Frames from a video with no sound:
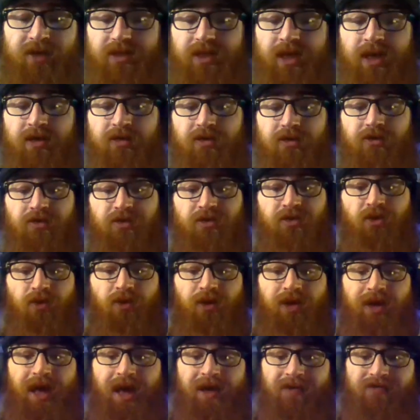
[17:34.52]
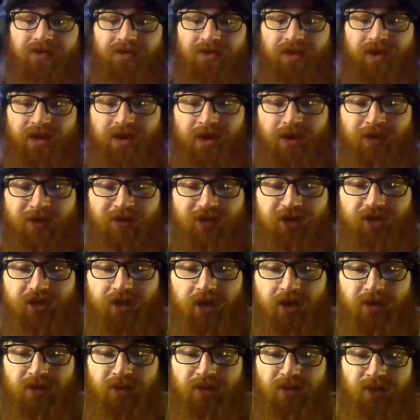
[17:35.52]
Hector's going after the other
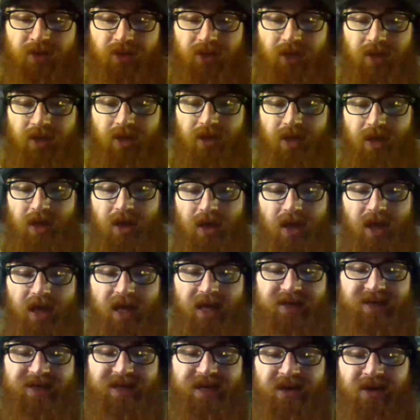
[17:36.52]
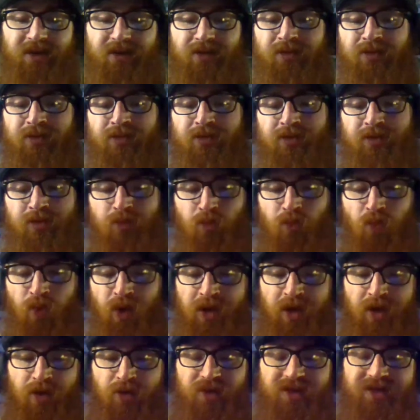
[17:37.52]
stones, and tells
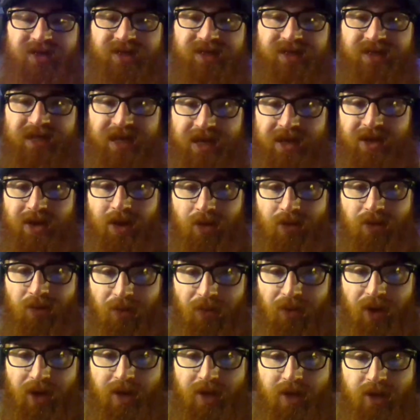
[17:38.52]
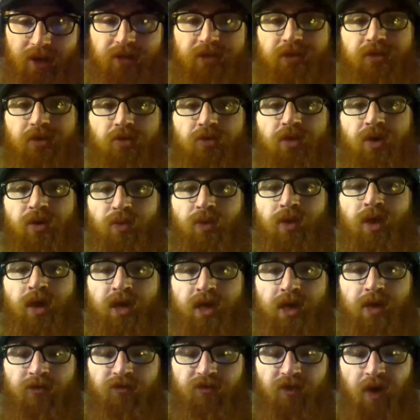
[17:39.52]
Widow to stay on the ready so that they
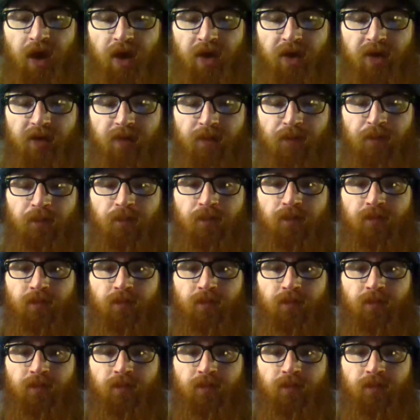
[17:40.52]
can find him.